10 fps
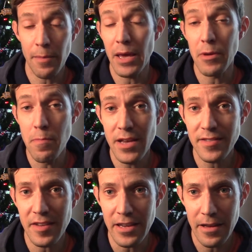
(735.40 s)
that may be
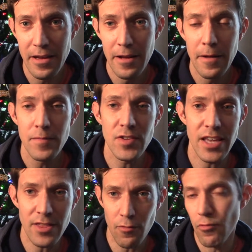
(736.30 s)
missing to
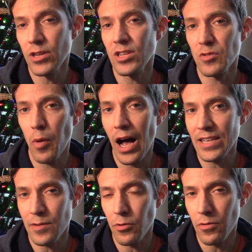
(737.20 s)
get the richest
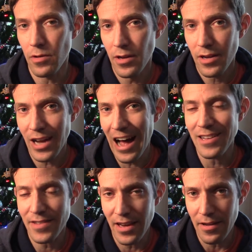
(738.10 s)
possible
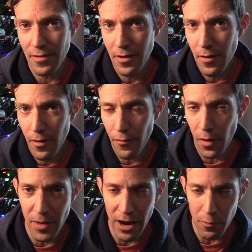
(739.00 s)
content
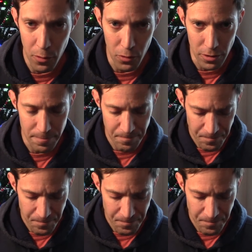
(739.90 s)
from that report.